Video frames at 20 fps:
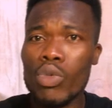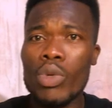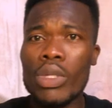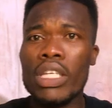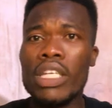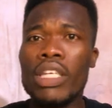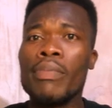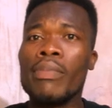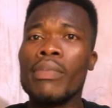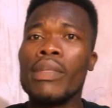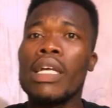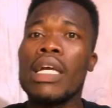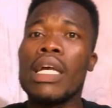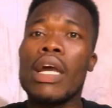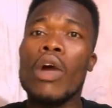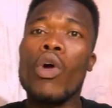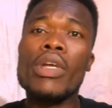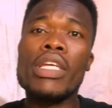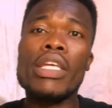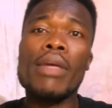Okay,
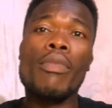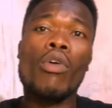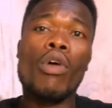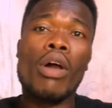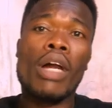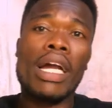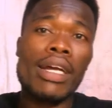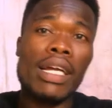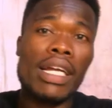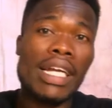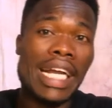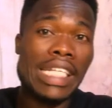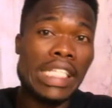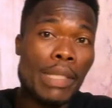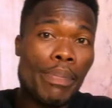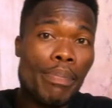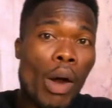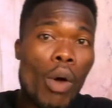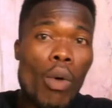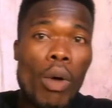me
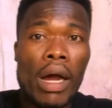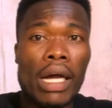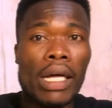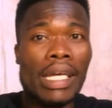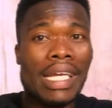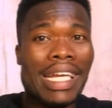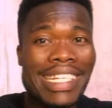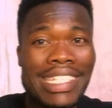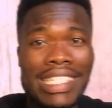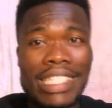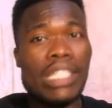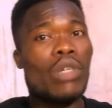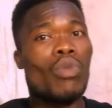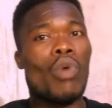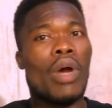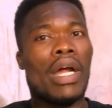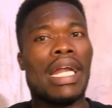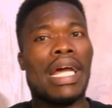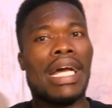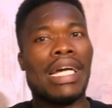crutch power. Etching
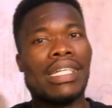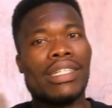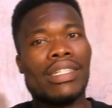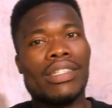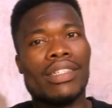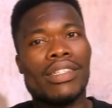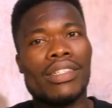one.